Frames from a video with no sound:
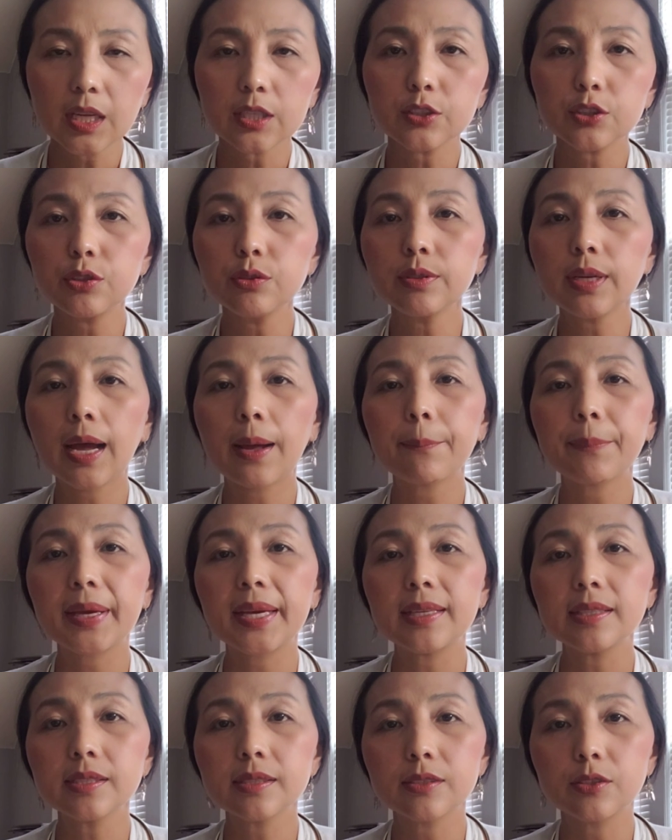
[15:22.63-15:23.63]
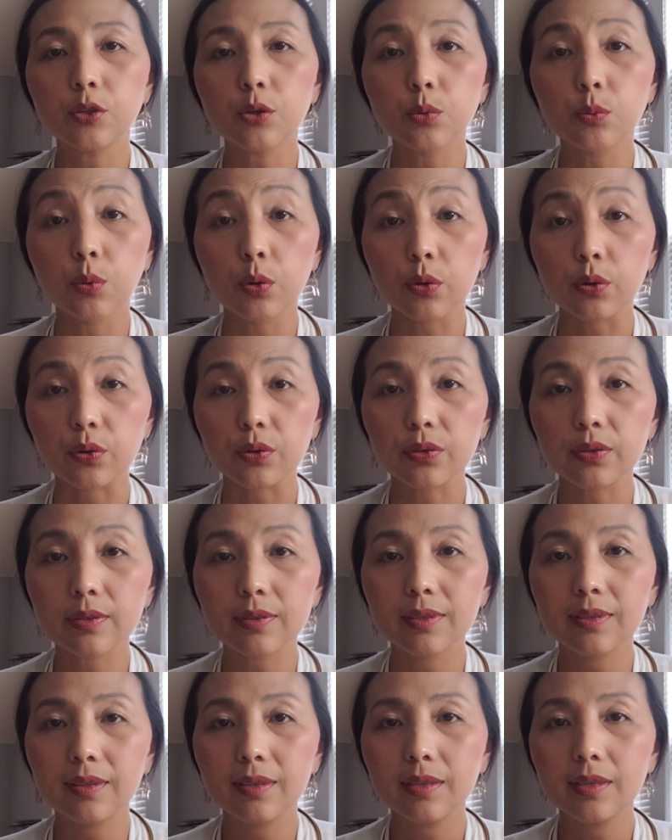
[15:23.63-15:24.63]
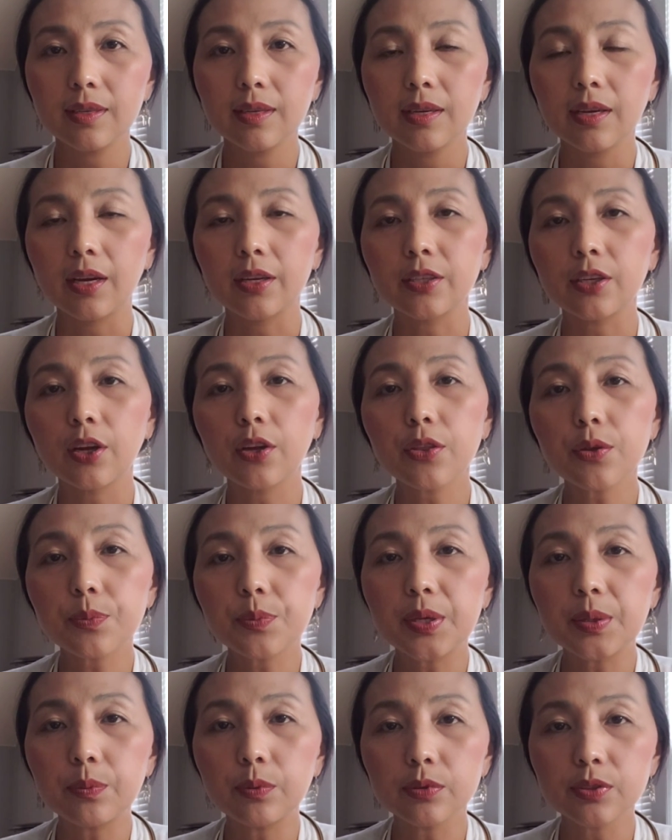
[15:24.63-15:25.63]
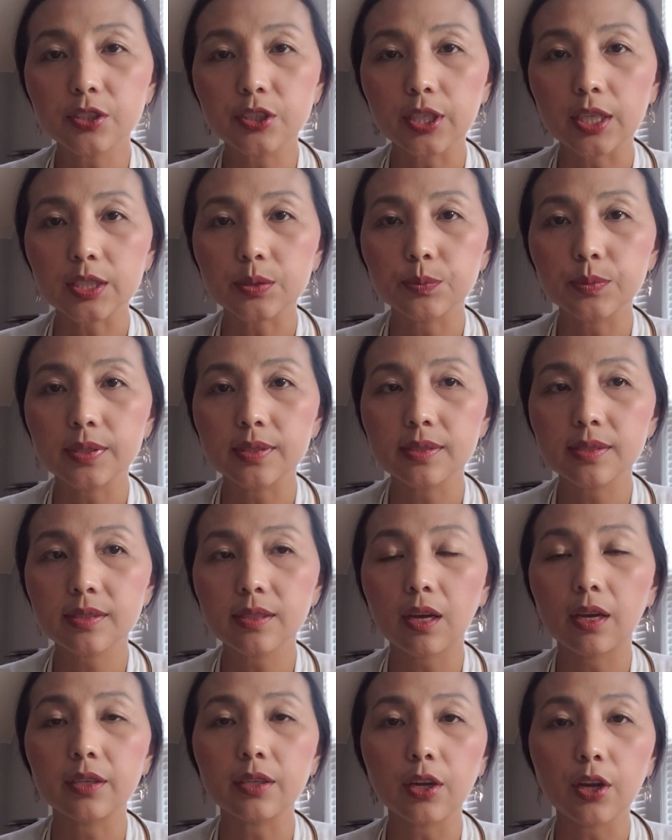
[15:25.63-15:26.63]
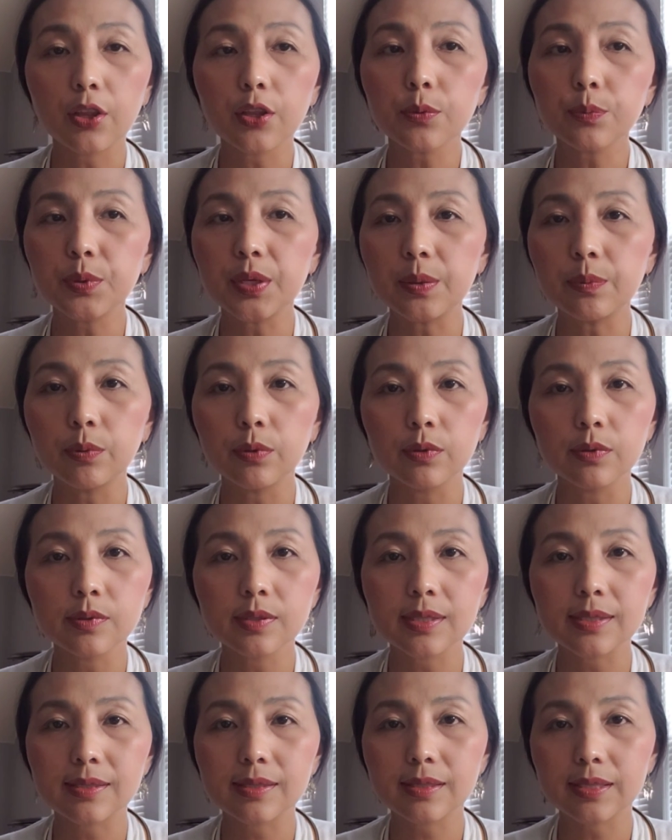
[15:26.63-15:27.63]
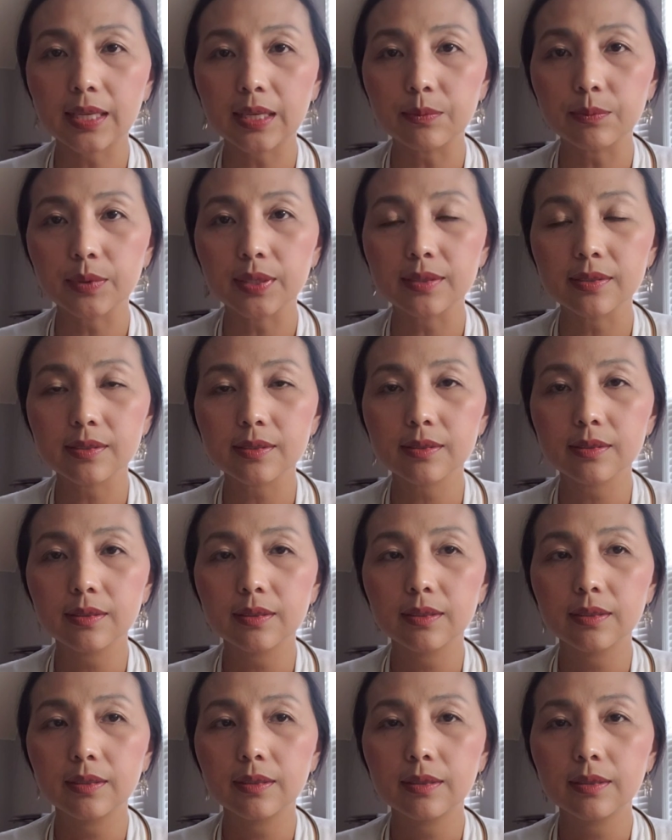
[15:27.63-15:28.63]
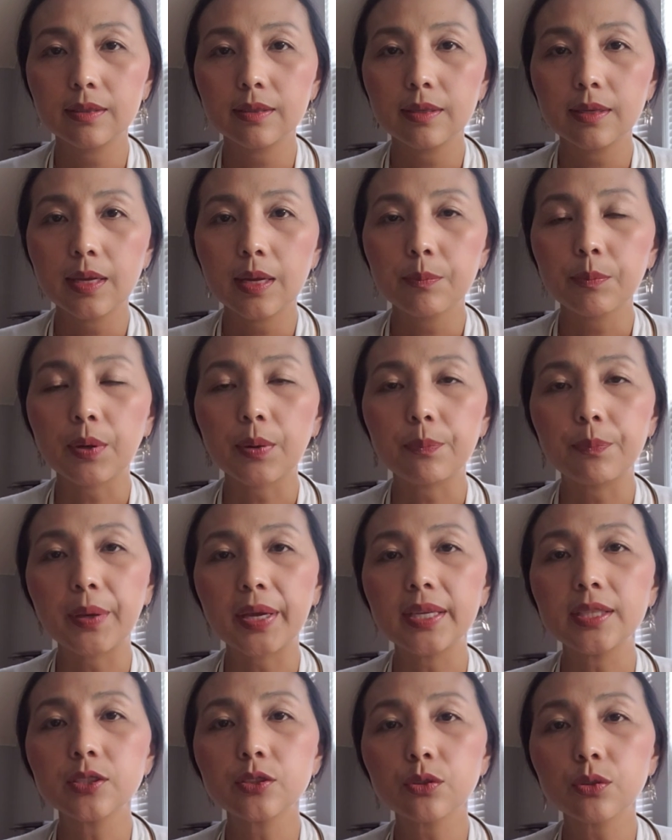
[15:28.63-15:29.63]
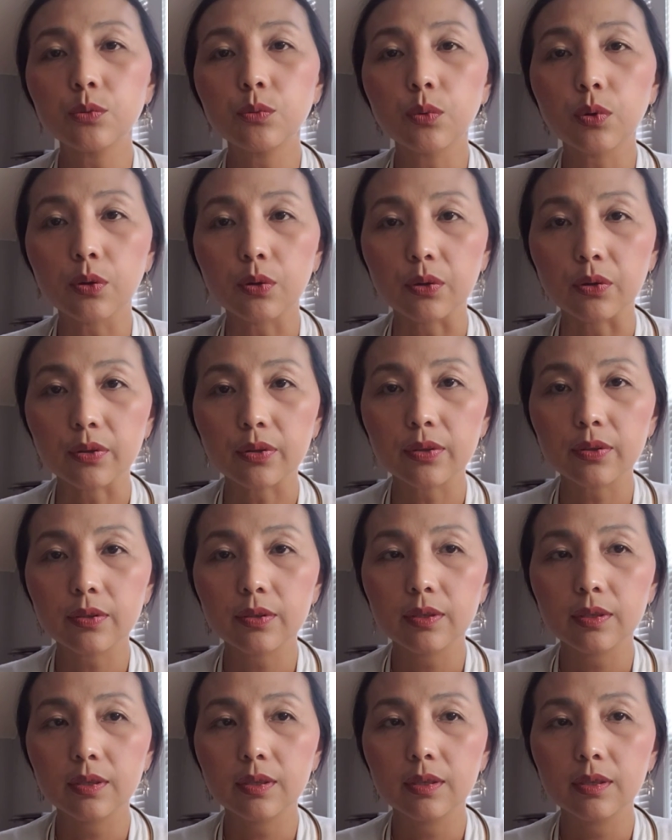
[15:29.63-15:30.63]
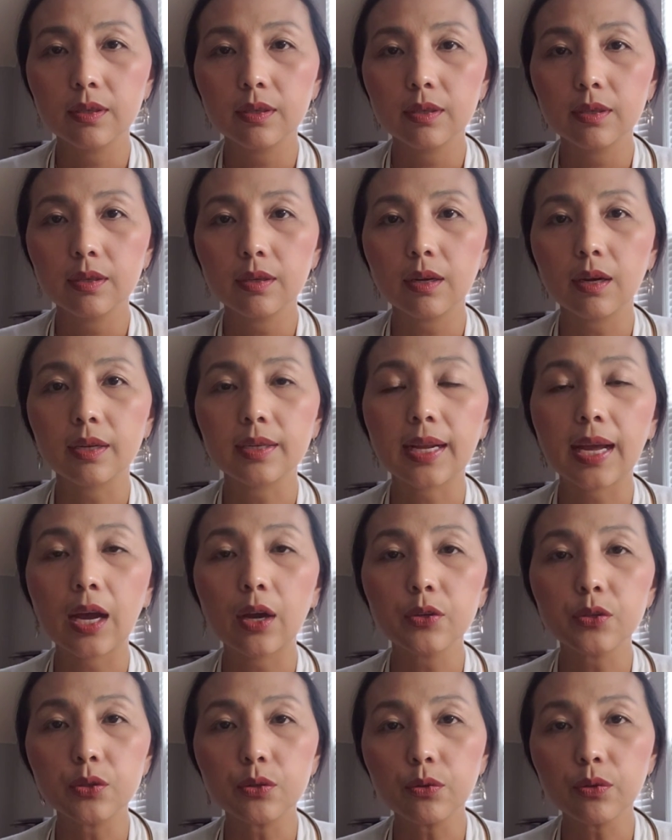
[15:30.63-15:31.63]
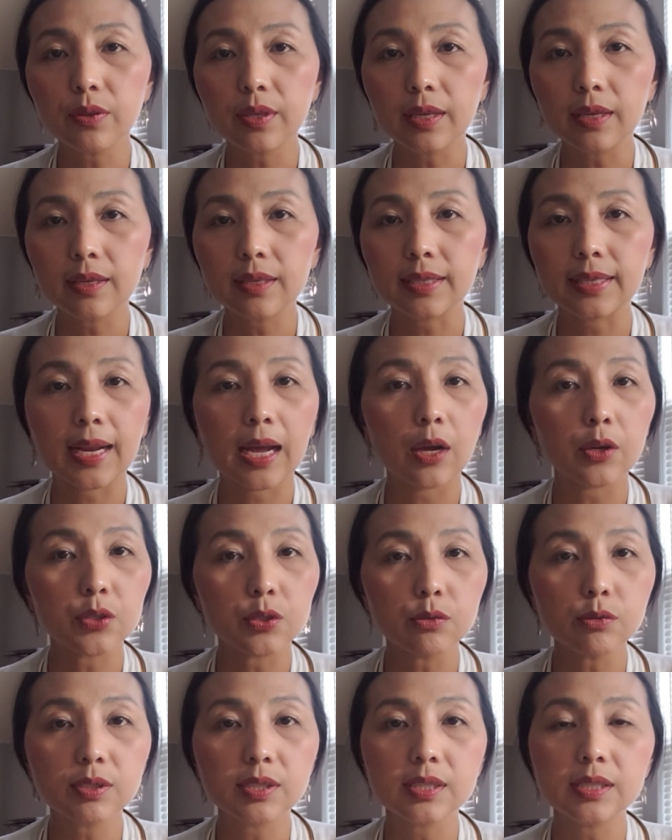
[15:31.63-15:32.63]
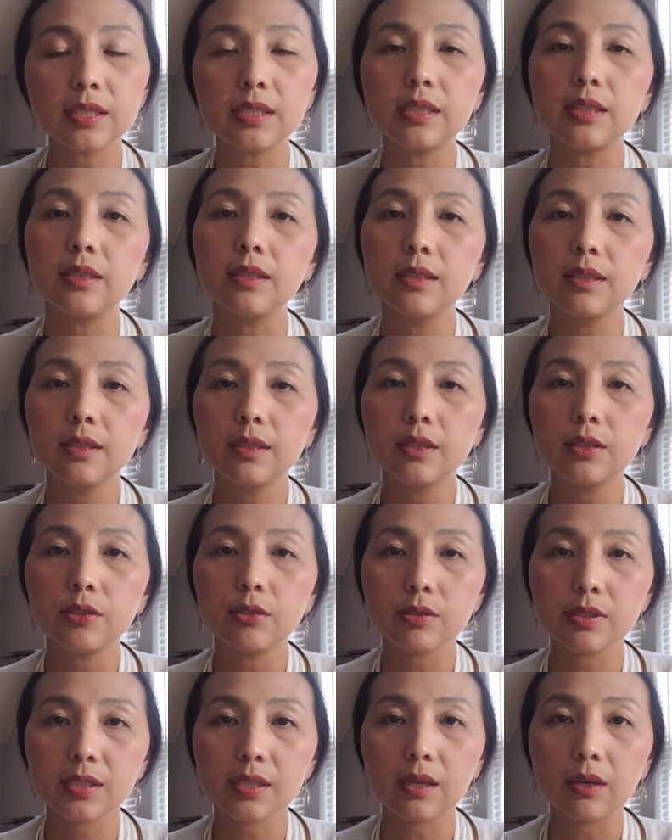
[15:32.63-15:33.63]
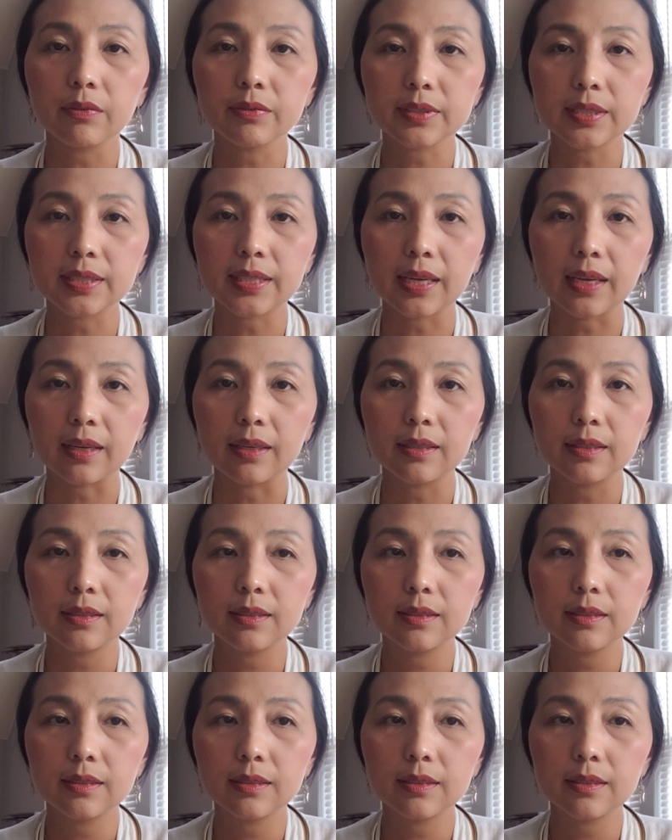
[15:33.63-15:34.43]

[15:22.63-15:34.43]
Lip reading: Do not base your worth on other people's judgments, on other people's statements, but base your worth on how you think and how you see yourself today.